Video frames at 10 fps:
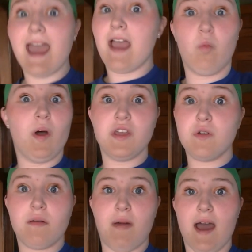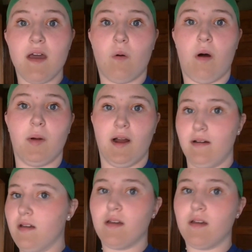what you can buy at Walmart.